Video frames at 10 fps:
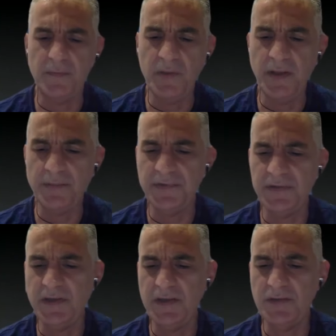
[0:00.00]
lips,
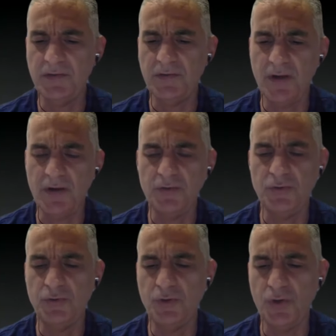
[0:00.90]
teeth, tongue
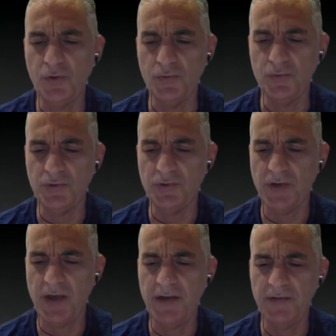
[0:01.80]
to toes,
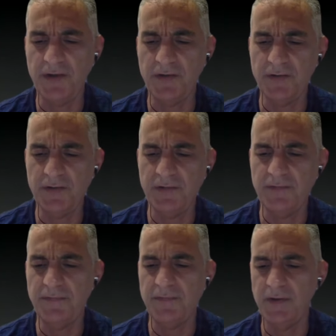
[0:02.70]
an integrative
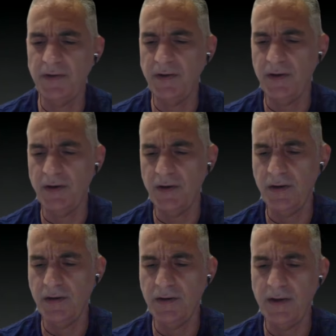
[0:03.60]

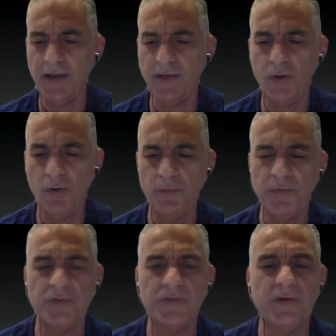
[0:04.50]
and whole
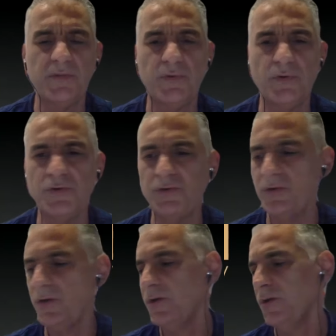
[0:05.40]
person approach
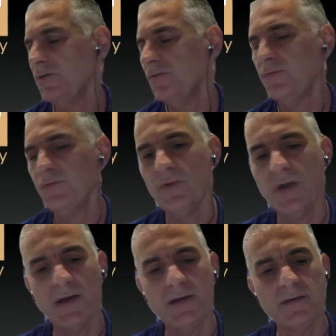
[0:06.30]
to
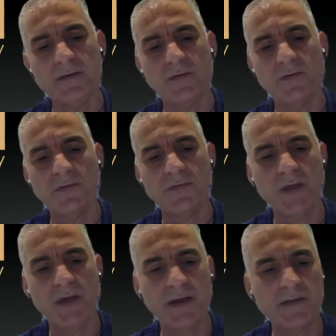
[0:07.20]

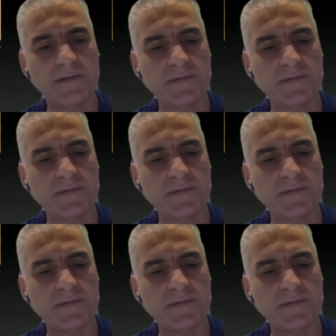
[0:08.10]
orthodontics.